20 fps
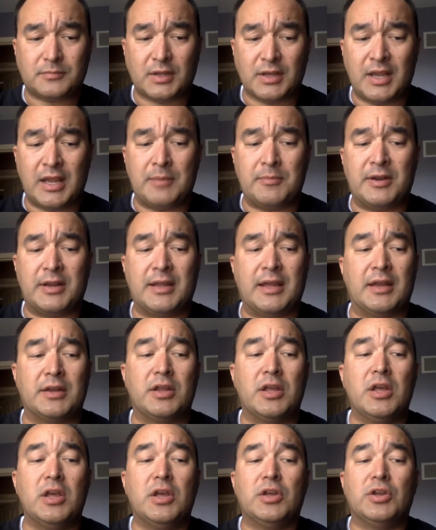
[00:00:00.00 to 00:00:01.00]
Okay, but again,
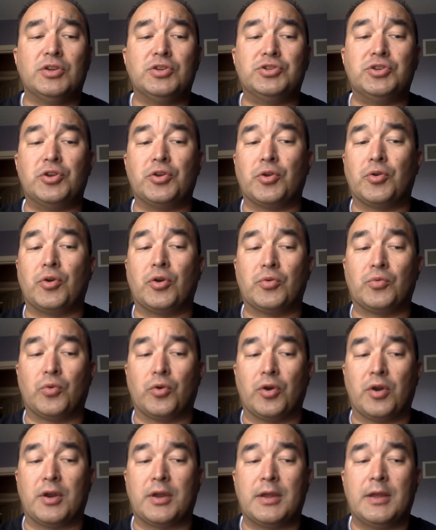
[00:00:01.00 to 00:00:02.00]
do your own
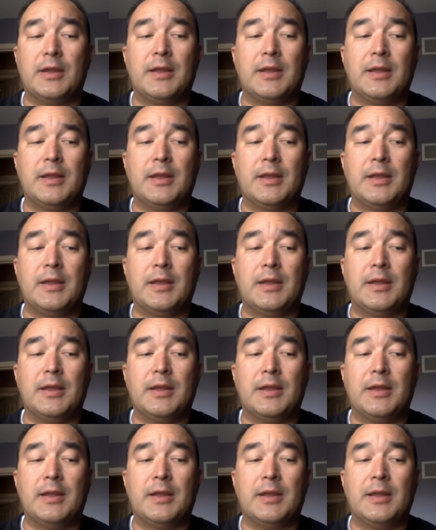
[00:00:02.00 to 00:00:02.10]
work.